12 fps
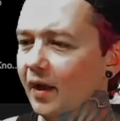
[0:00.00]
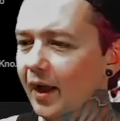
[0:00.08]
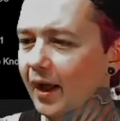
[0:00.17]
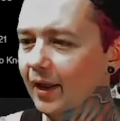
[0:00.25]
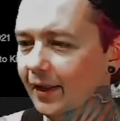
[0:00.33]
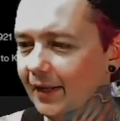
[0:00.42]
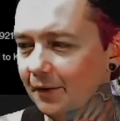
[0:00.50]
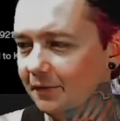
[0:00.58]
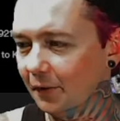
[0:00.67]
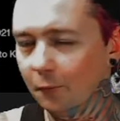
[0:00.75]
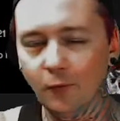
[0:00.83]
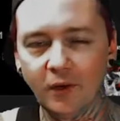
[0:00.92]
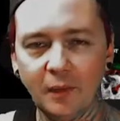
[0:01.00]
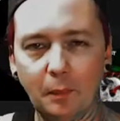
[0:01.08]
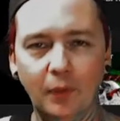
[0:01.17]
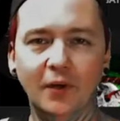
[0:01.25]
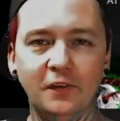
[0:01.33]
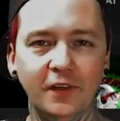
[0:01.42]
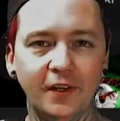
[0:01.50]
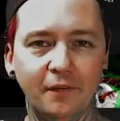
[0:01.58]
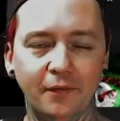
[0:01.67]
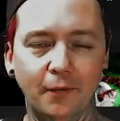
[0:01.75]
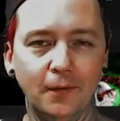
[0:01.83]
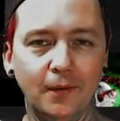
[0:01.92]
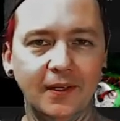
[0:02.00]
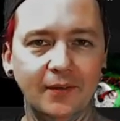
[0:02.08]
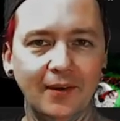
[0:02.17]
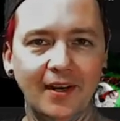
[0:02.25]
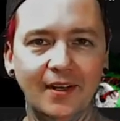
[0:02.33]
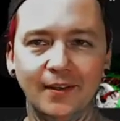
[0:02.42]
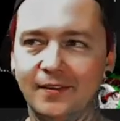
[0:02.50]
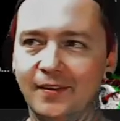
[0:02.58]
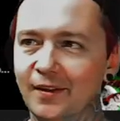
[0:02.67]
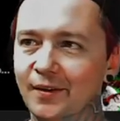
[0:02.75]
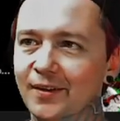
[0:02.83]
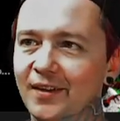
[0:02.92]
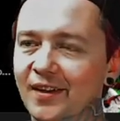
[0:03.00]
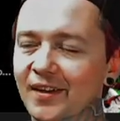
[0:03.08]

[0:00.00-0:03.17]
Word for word: I like how he's like really pushing it vocally right here too.